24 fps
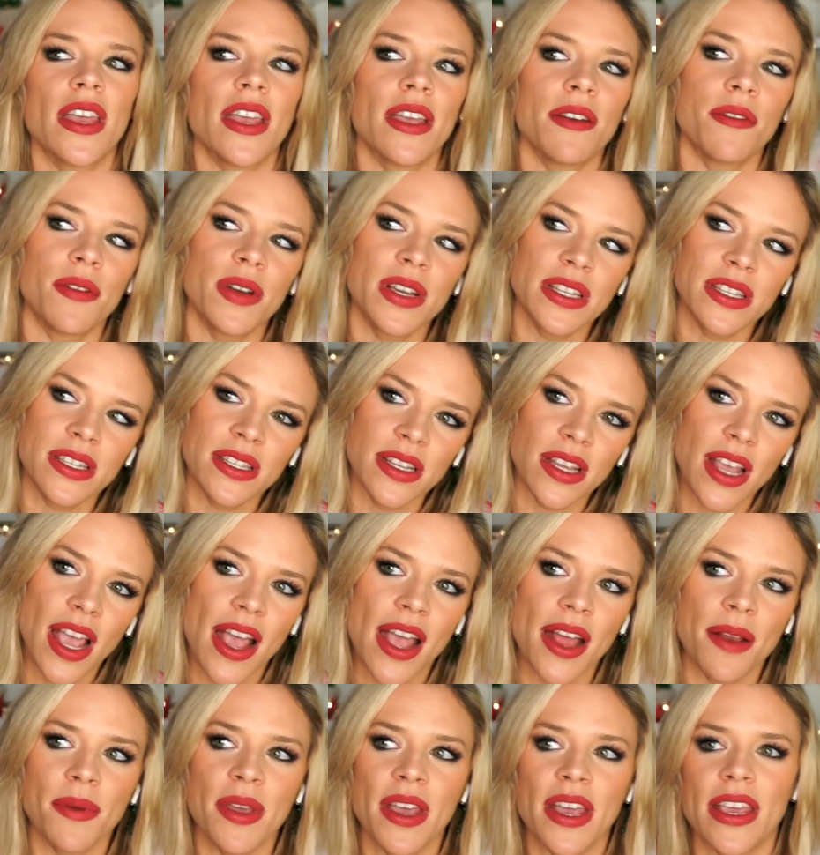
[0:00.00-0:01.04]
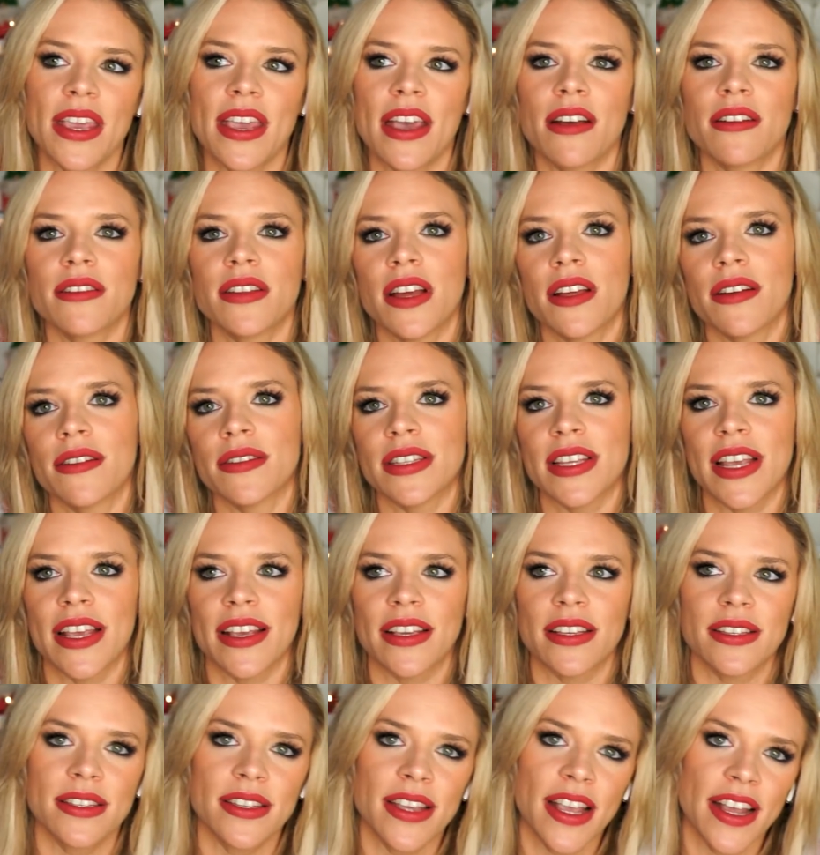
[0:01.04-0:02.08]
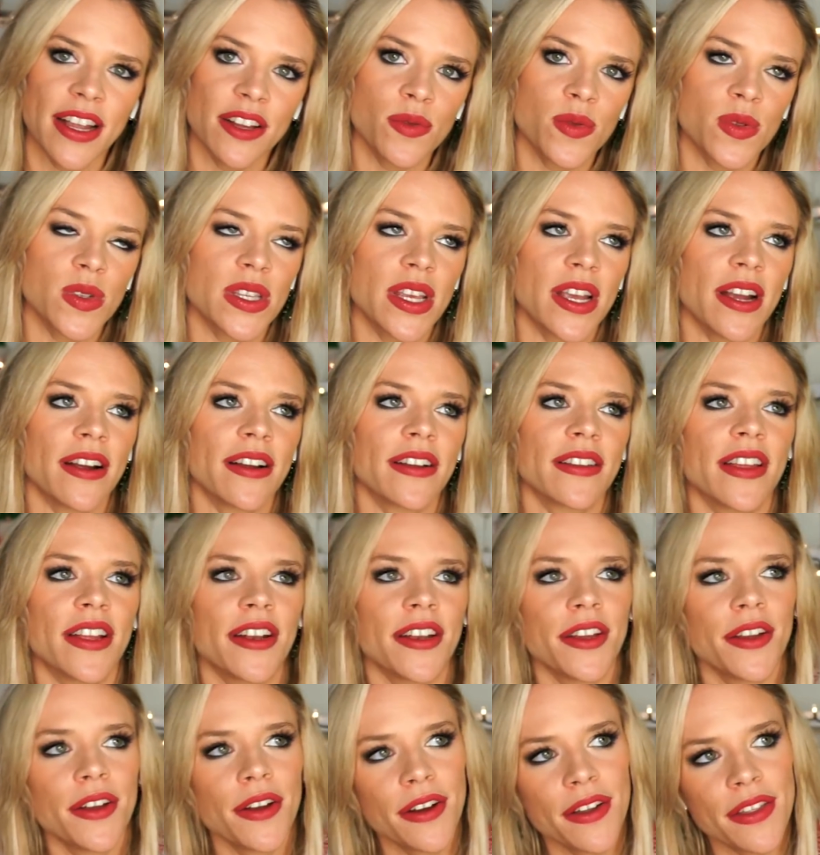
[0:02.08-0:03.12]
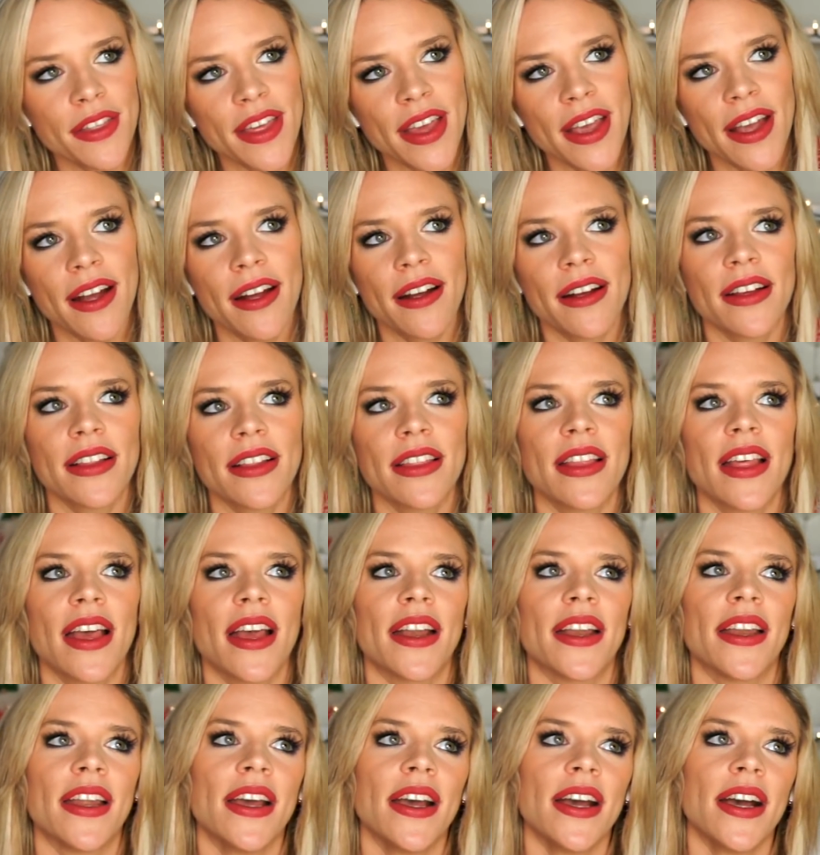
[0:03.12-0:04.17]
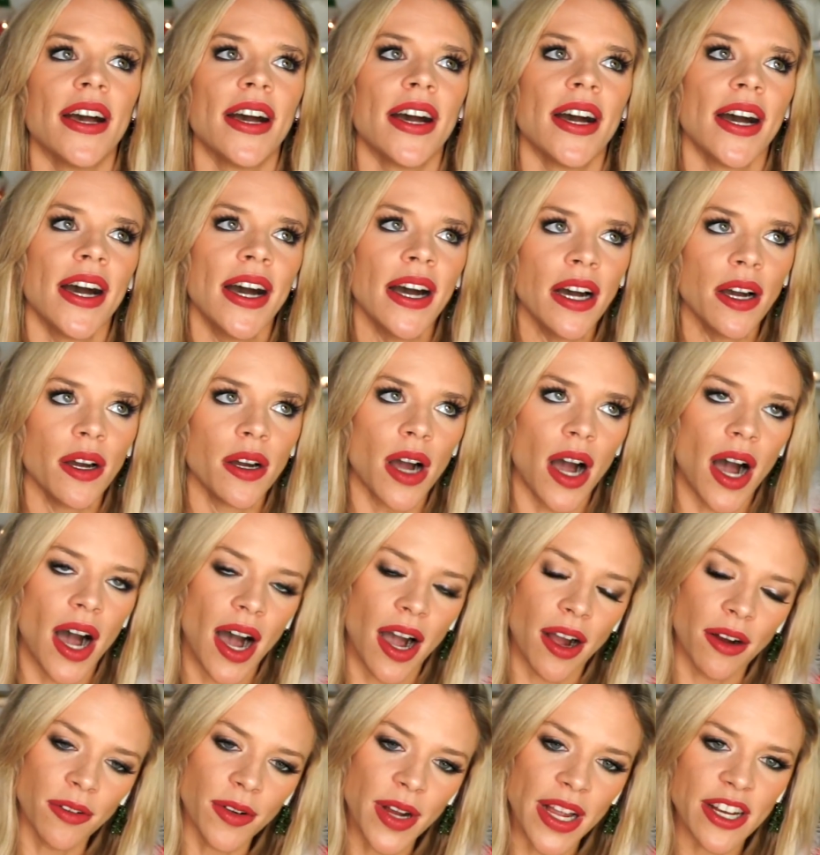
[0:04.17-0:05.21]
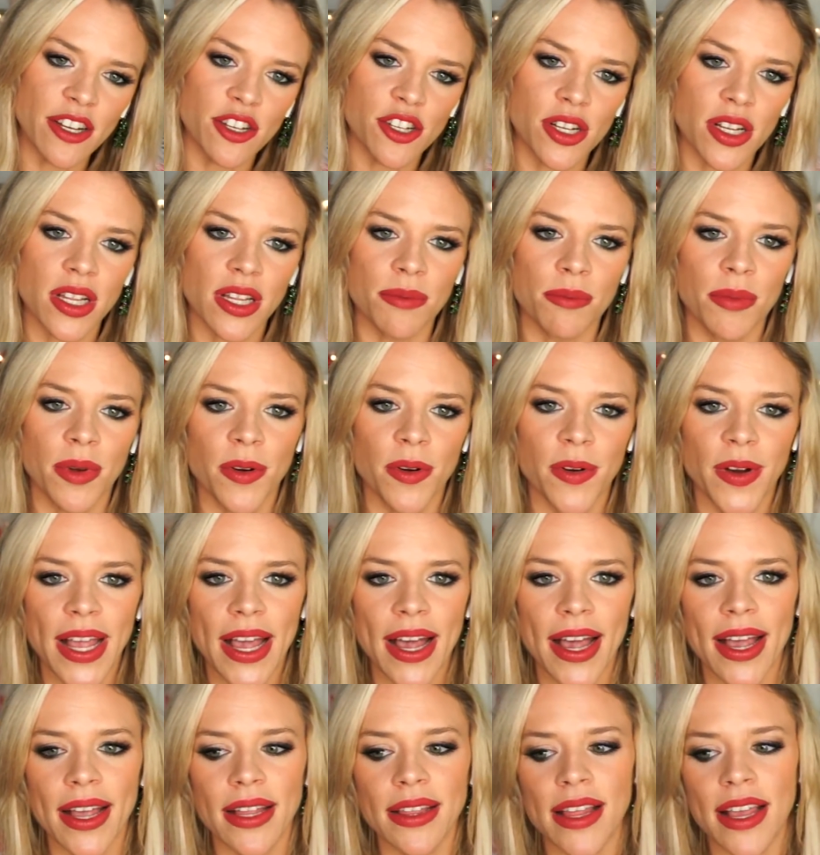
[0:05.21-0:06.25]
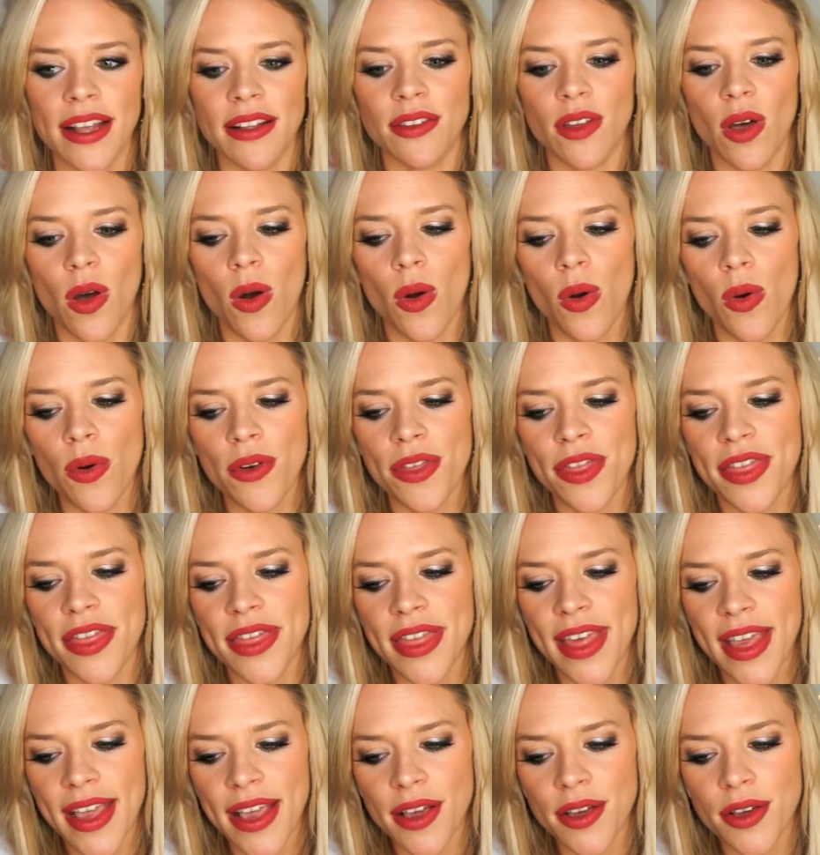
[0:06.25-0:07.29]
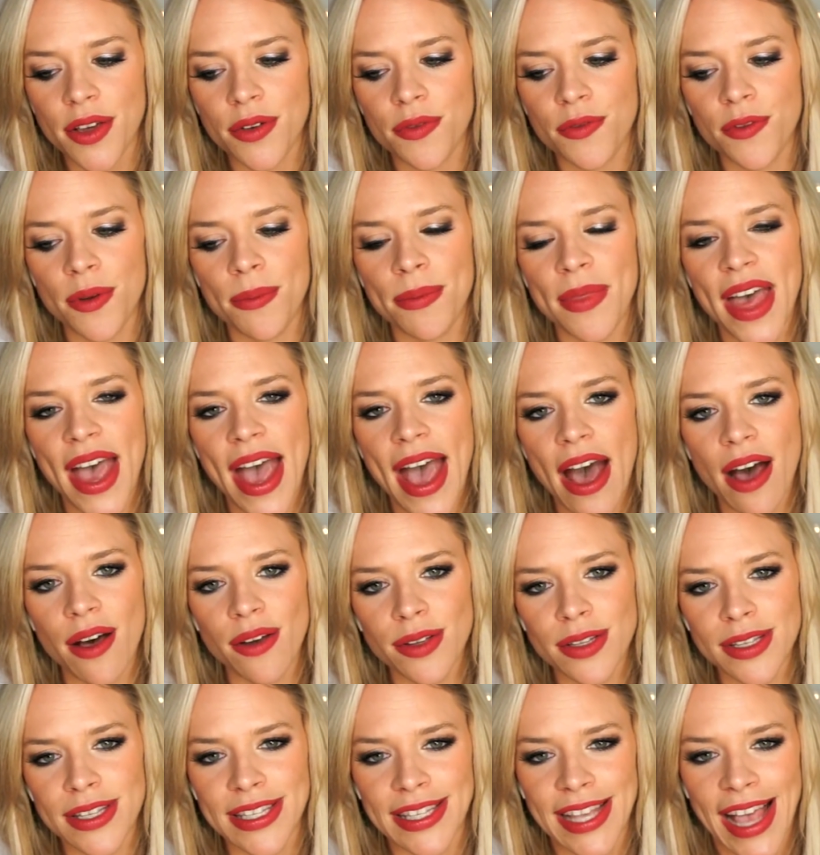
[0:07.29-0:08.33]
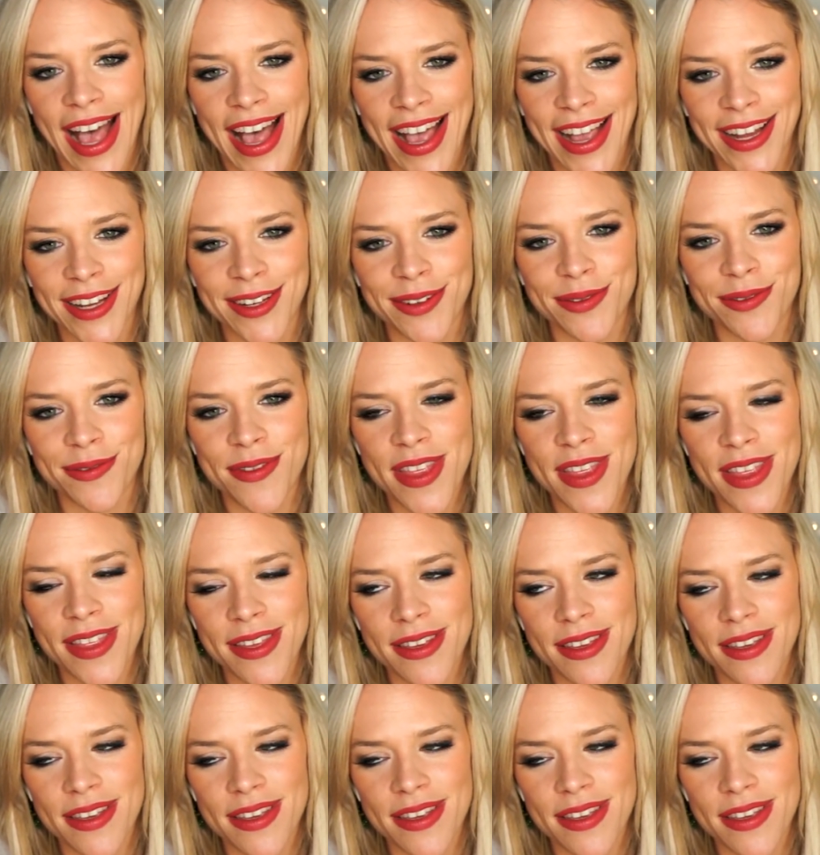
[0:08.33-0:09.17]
it was NBA countdown, it's like Sage was there and then you're there and then Rachel and Maria and like the whole thing from the outside